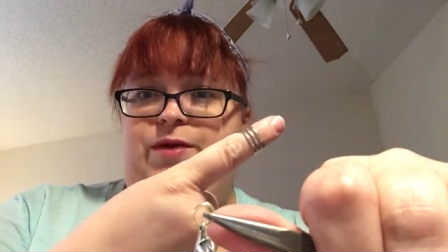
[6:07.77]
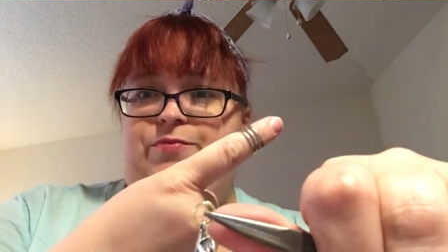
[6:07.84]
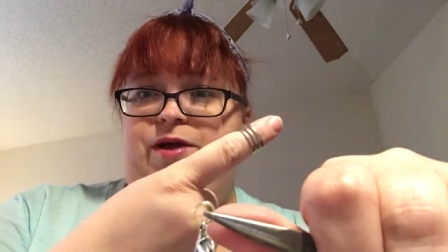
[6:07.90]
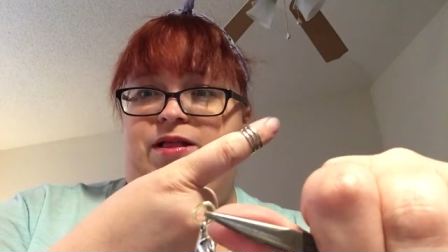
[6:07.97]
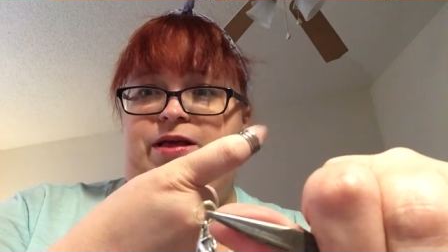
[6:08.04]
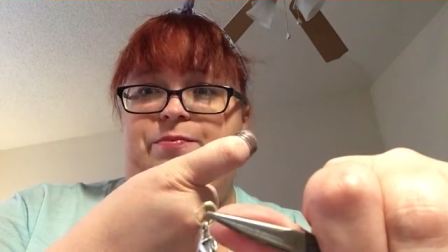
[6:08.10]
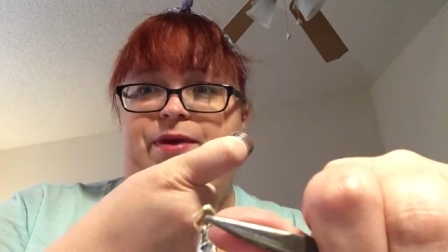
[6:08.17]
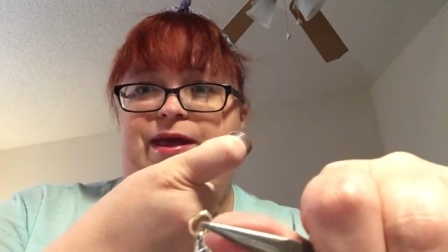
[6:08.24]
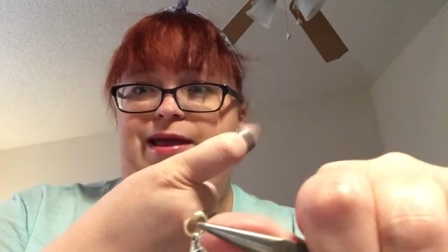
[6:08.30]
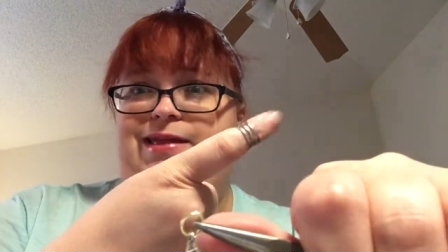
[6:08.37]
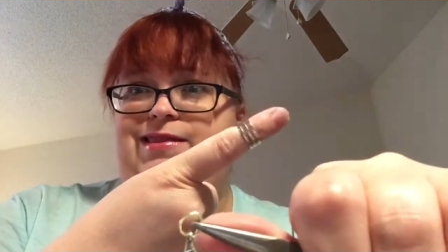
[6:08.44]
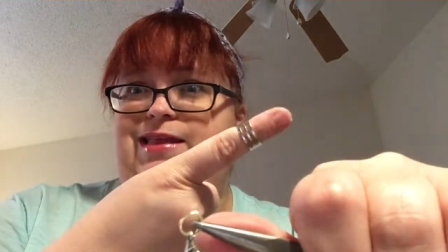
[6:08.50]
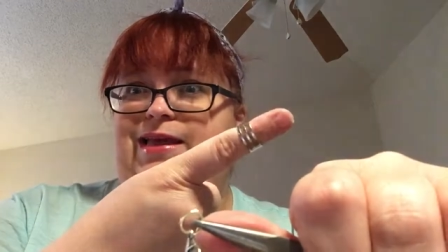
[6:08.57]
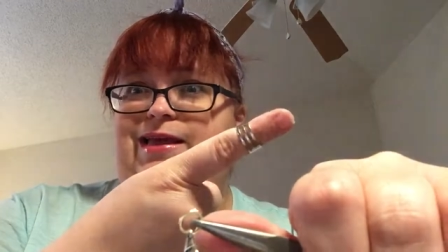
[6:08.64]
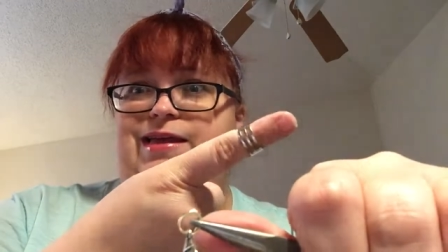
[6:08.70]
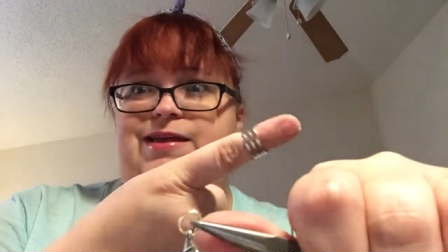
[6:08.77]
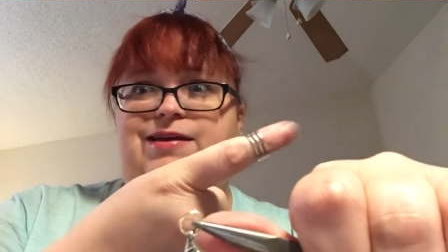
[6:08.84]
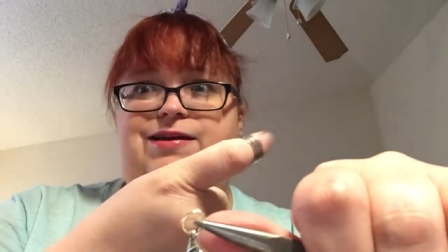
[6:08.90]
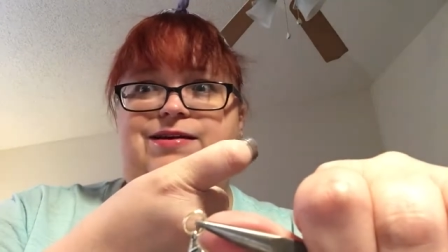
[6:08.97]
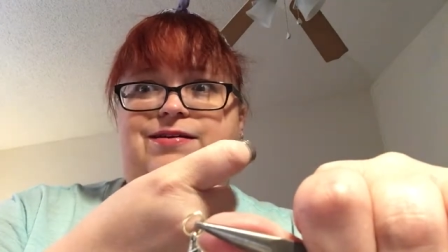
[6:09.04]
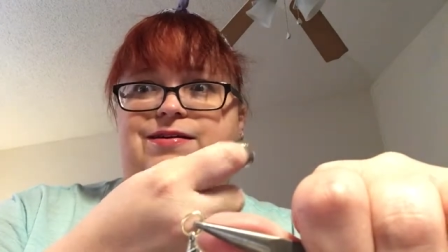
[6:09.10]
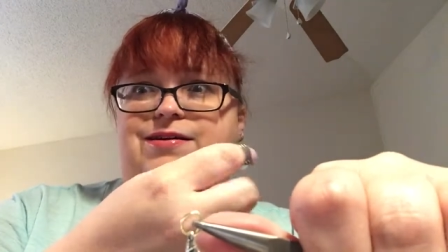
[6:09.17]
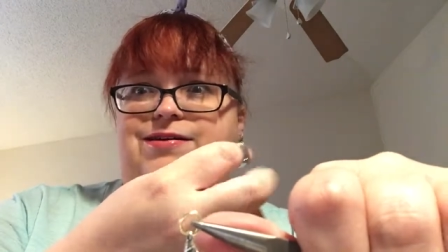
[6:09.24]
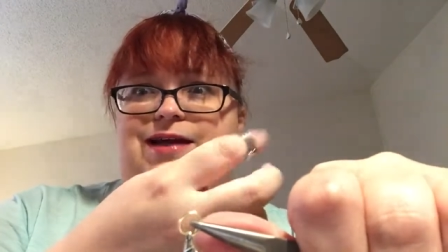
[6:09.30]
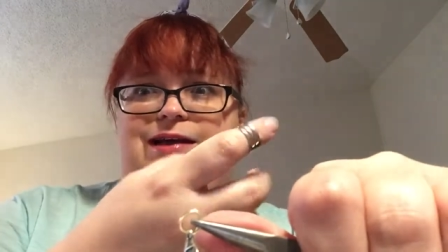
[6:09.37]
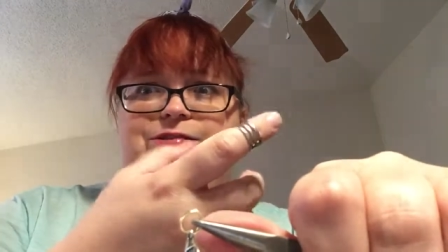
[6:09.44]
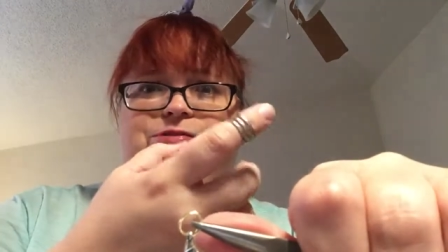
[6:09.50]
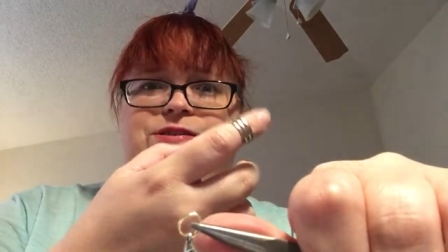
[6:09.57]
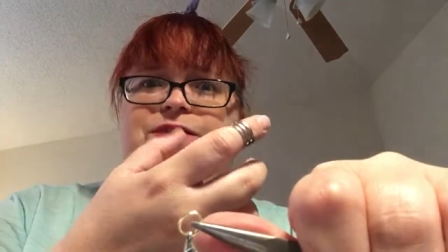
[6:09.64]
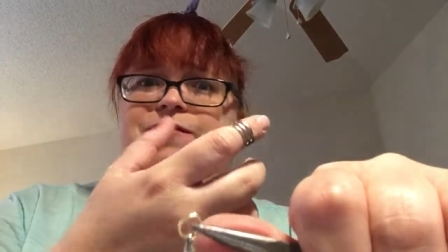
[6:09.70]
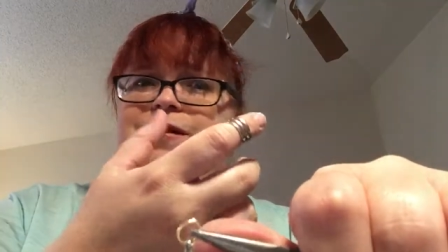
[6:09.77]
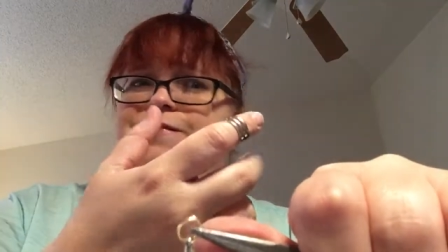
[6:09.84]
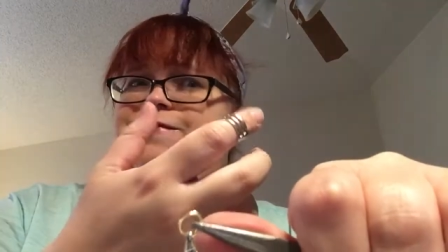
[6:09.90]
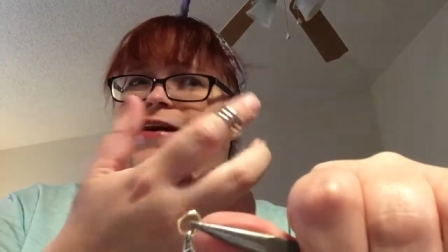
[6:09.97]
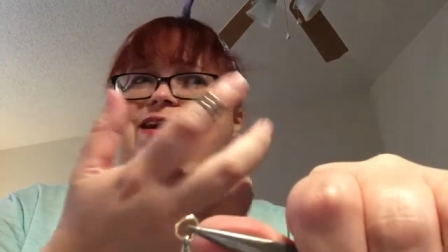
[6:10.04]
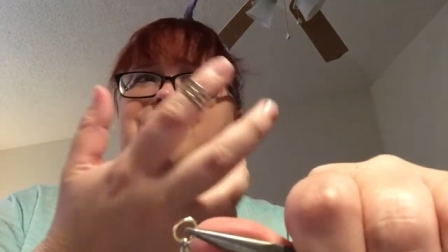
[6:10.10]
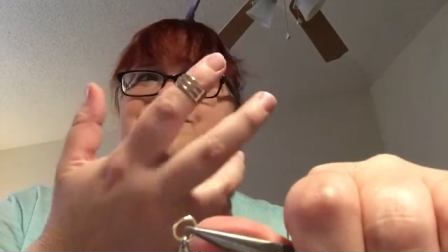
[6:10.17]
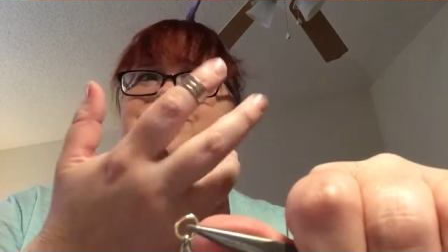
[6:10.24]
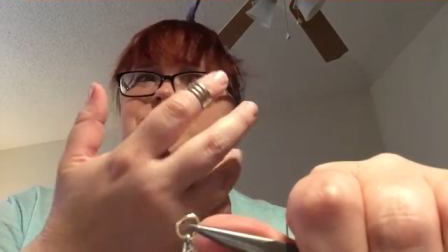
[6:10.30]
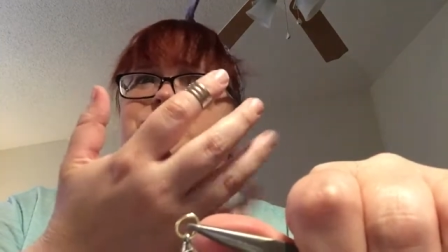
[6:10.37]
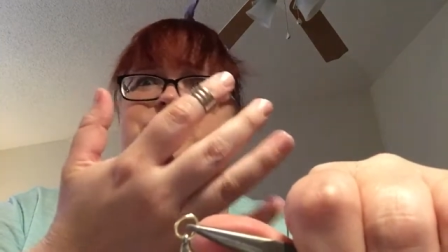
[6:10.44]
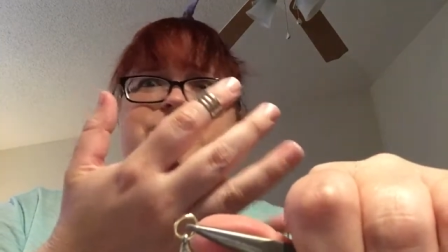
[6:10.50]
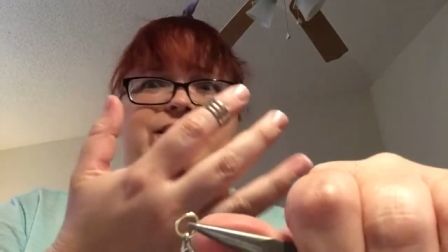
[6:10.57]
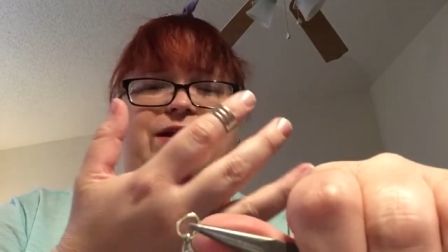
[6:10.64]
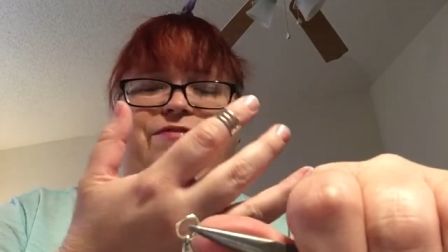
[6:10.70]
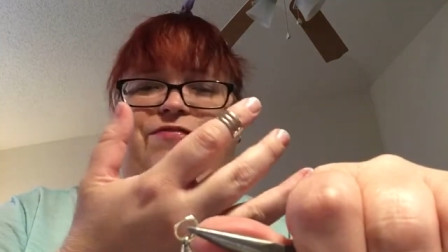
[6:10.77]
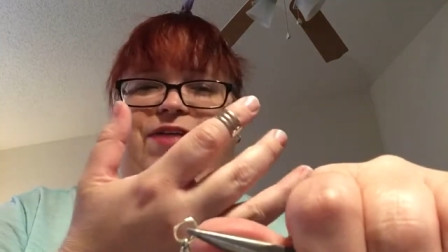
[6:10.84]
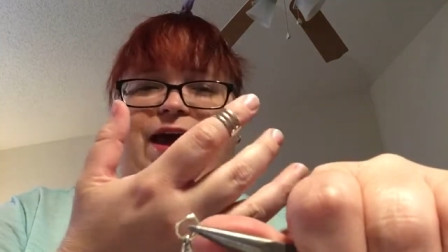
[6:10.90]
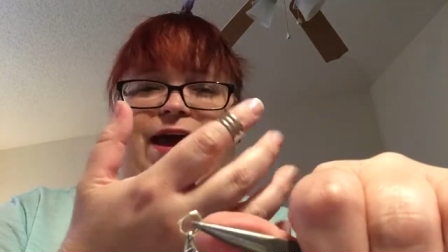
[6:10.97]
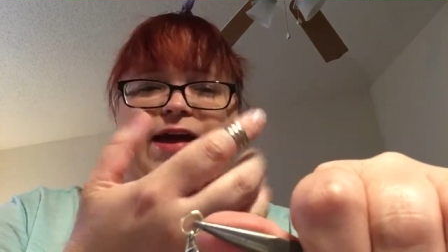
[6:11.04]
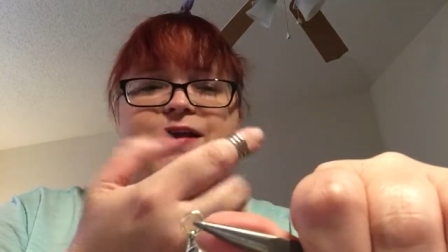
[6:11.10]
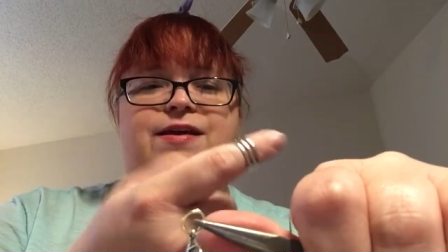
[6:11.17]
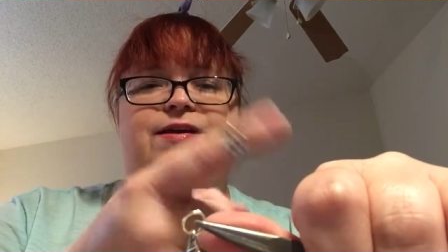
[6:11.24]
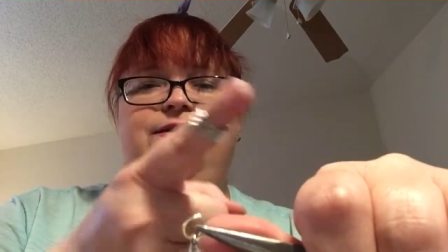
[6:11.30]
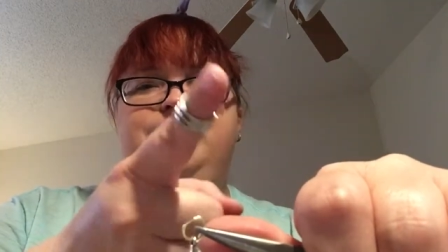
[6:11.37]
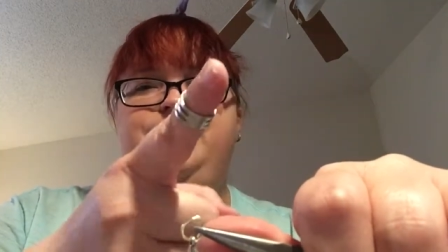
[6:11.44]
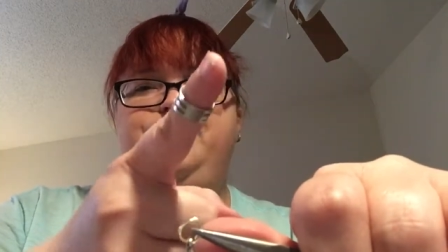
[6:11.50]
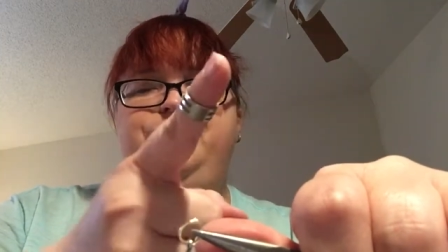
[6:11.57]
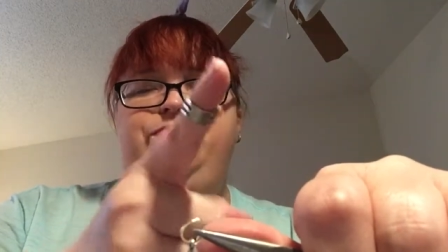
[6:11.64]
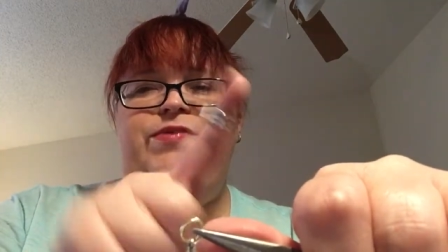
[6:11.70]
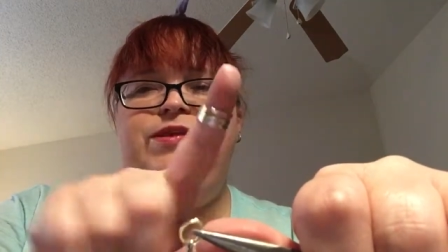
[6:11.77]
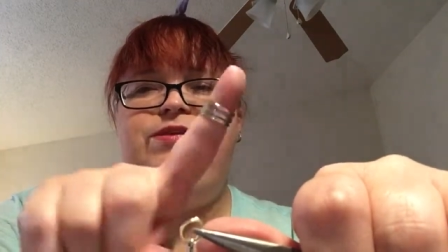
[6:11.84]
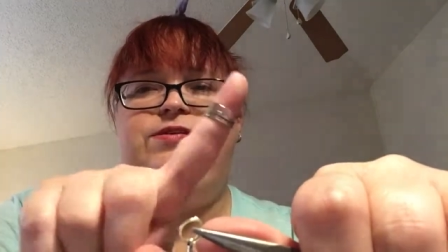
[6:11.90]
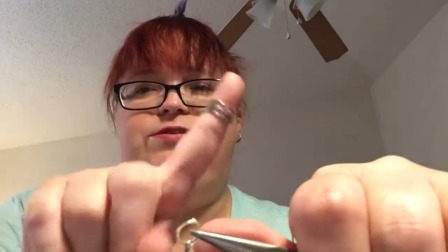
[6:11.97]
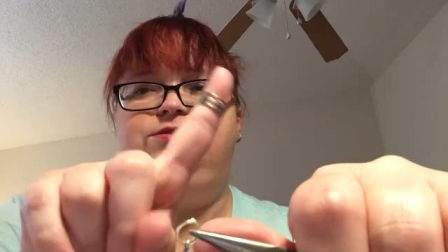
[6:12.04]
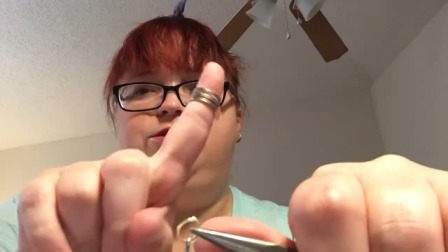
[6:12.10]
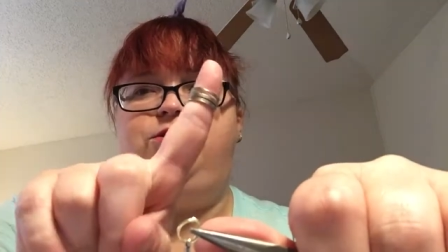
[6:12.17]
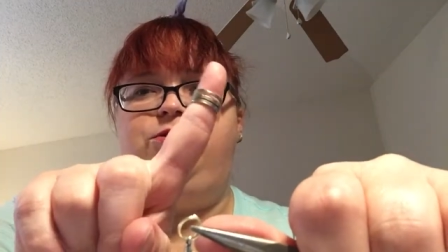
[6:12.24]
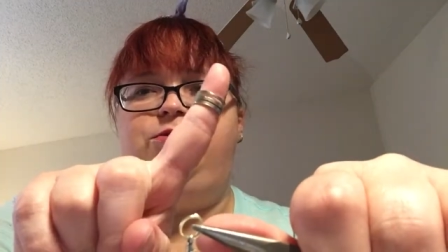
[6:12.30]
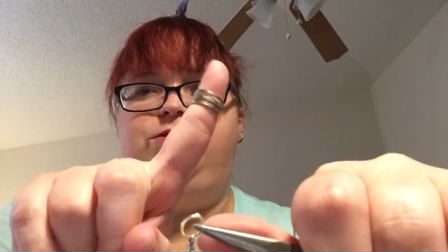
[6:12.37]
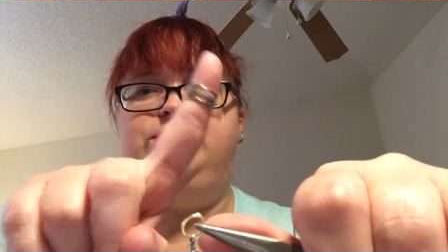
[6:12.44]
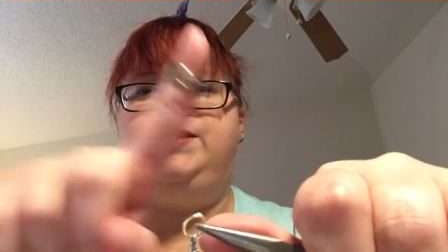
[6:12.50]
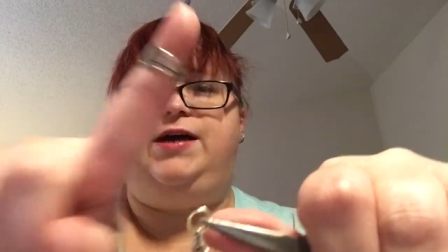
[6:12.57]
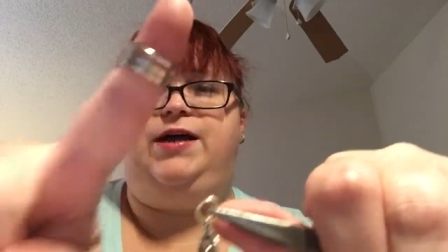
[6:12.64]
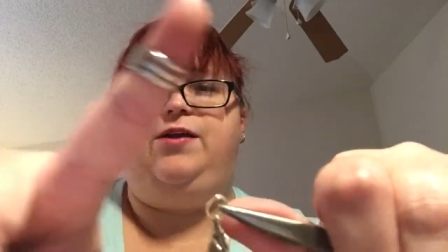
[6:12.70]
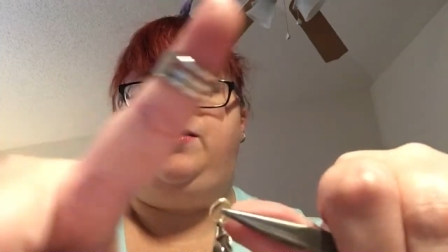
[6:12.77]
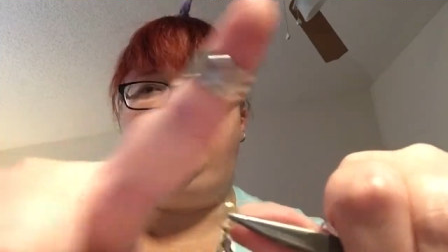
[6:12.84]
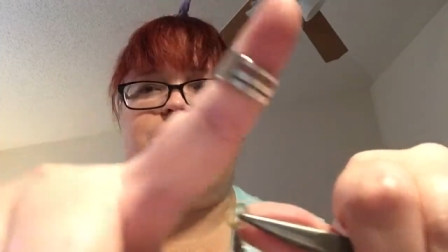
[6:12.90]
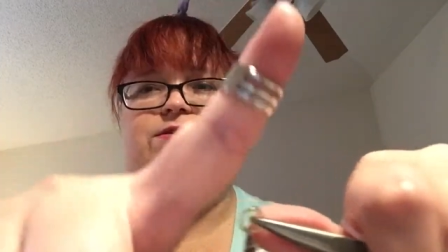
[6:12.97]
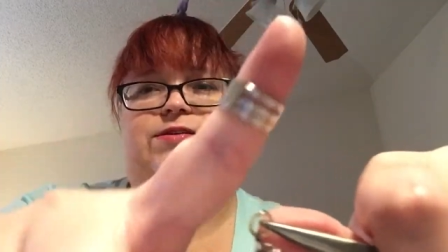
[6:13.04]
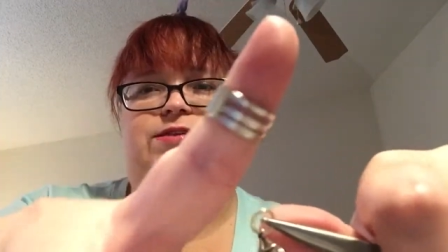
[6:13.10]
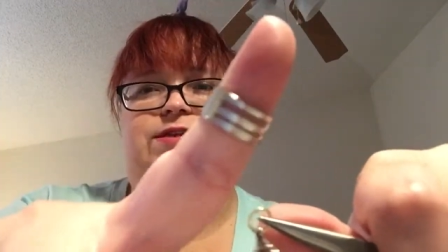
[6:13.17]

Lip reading: I probably paid like $1.75 for it, if that. So it's got all